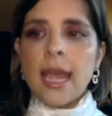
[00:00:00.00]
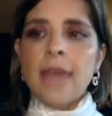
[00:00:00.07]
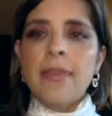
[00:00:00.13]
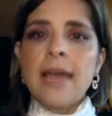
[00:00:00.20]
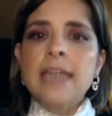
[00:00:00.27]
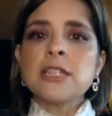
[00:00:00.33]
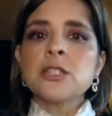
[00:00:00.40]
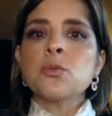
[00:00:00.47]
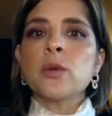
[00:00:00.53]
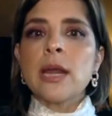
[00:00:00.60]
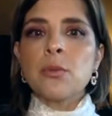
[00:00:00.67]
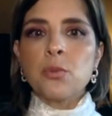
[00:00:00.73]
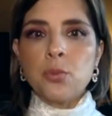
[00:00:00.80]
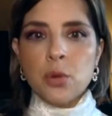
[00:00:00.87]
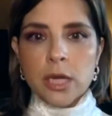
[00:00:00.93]
And that's when
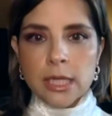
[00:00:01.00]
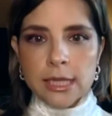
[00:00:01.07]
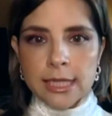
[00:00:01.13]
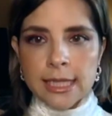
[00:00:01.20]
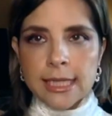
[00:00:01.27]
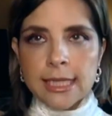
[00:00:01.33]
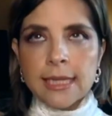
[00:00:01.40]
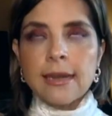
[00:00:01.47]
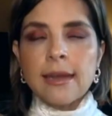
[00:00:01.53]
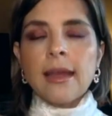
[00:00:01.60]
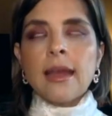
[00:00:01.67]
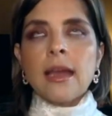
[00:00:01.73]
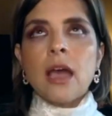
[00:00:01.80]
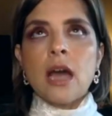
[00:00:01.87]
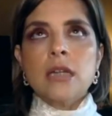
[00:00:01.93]
I really
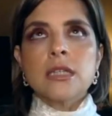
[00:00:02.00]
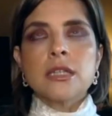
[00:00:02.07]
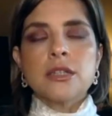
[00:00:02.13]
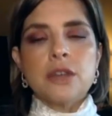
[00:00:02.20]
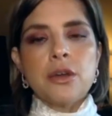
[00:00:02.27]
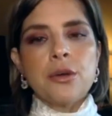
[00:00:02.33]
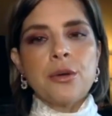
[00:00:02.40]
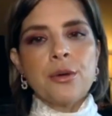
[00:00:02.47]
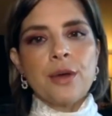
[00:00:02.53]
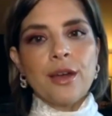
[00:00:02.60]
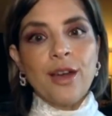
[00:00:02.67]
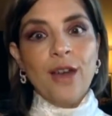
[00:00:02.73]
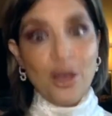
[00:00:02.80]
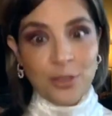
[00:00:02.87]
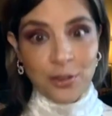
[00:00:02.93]
got to know
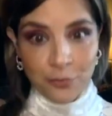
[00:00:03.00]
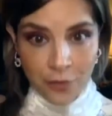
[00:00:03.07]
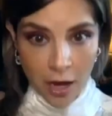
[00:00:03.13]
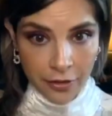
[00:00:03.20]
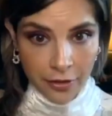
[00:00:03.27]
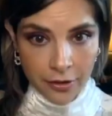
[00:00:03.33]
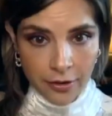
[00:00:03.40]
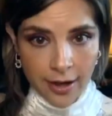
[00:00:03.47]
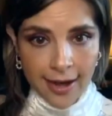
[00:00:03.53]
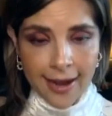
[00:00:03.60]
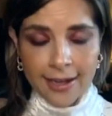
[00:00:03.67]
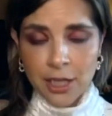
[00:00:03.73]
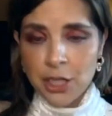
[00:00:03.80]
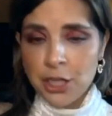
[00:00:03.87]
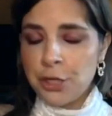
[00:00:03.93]
God the Father. I
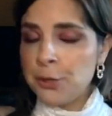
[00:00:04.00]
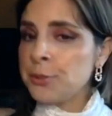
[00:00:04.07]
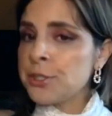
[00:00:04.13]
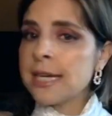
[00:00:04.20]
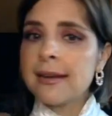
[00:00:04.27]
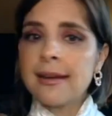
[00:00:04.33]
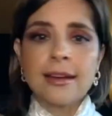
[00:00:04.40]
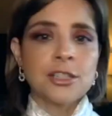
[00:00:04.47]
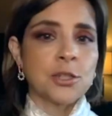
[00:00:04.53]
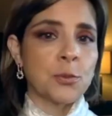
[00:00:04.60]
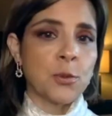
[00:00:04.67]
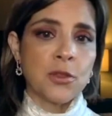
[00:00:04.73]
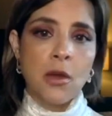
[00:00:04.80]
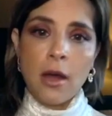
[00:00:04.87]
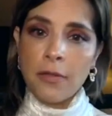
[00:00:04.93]
had a huge
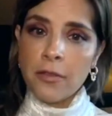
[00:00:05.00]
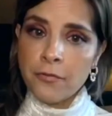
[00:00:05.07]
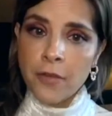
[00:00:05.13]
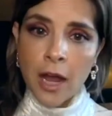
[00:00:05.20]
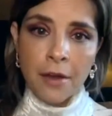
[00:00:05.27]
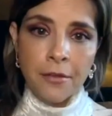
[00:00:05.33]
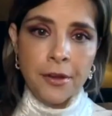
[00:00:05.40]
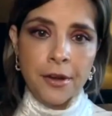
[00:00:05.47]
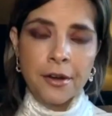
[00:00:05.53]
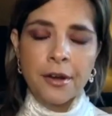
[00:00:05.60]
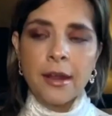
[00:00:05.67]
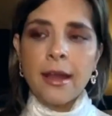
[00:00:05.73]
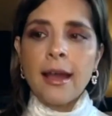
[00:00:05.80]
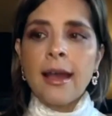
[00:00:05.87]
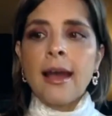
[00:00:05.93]
connection with God the Father.